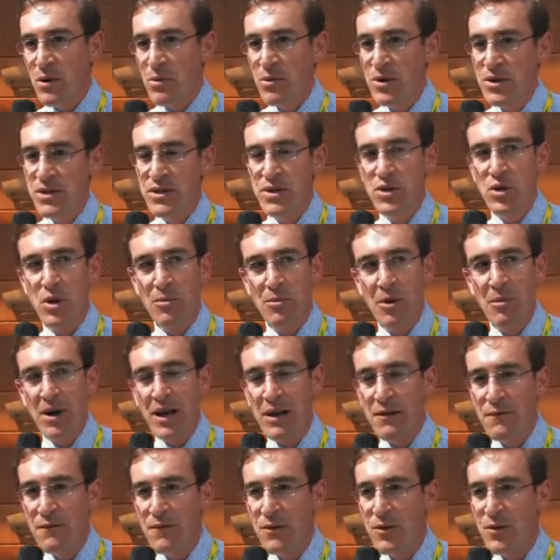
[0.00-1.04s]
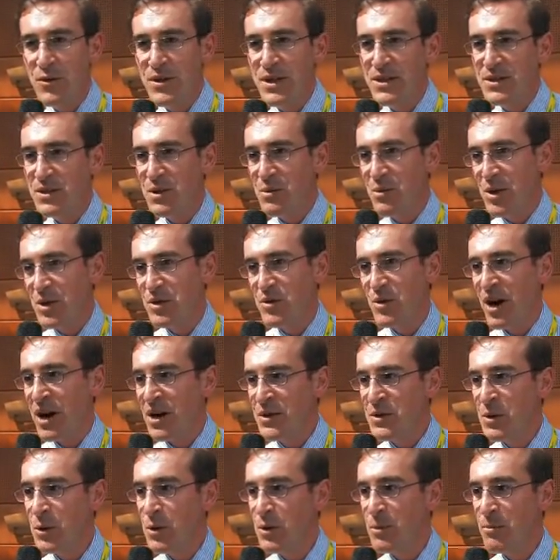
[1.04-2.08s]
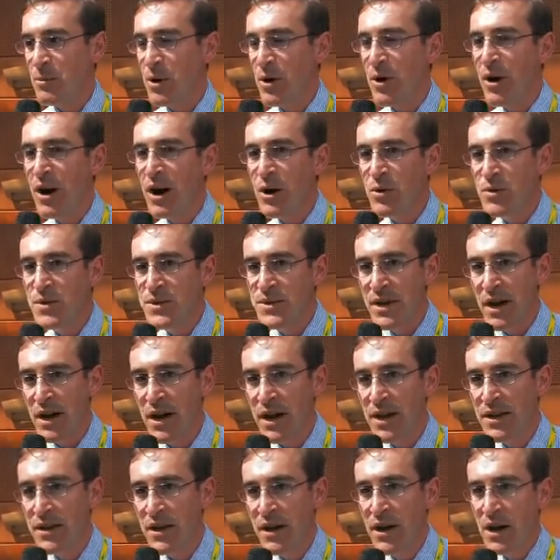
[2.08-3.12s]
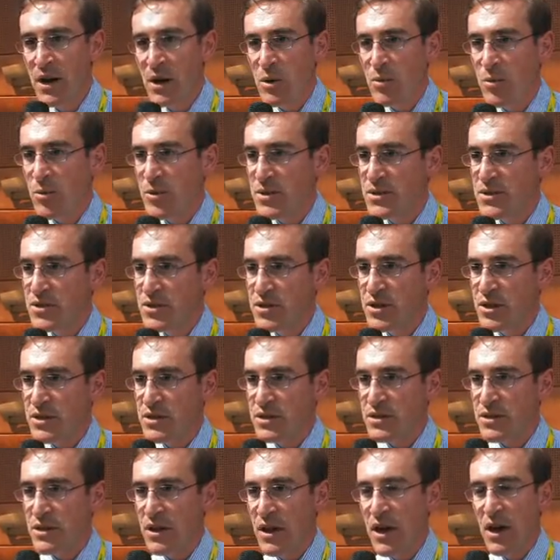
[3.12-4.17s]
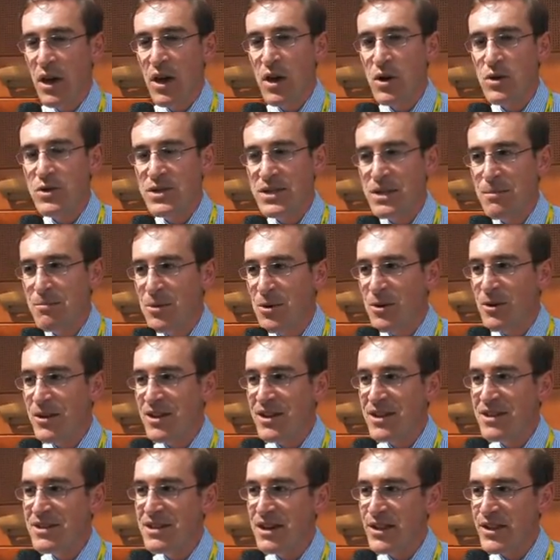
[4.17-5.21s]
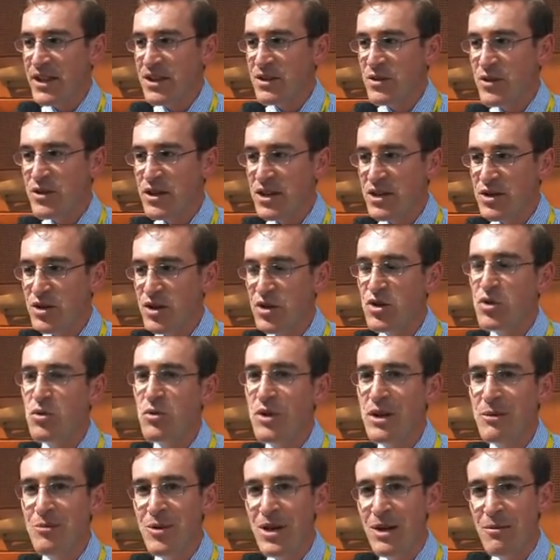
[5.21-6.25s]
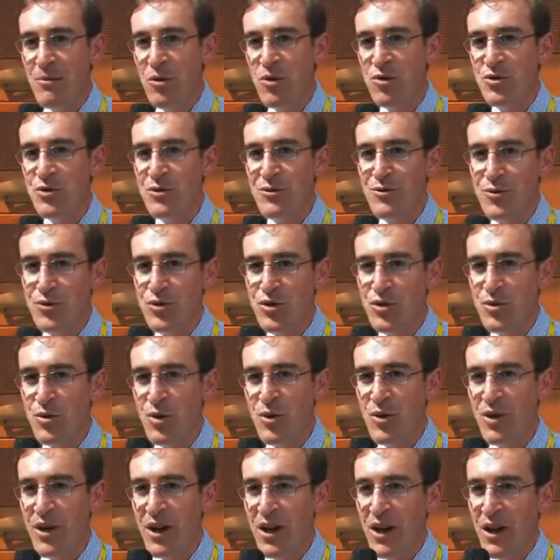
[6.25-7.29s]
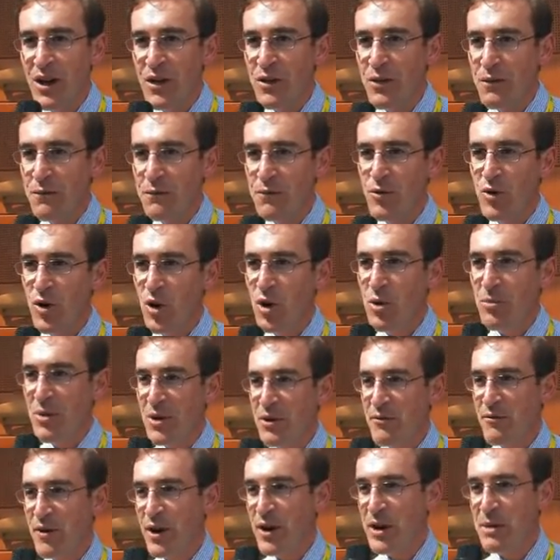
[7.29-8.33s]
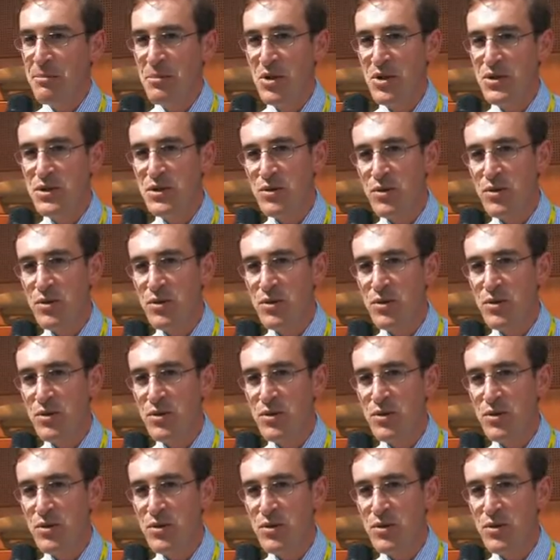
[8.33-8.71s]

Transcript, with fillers: with your mobile phone either when you are at home or outside with just a simple internet connection you will be able to control the full home environment.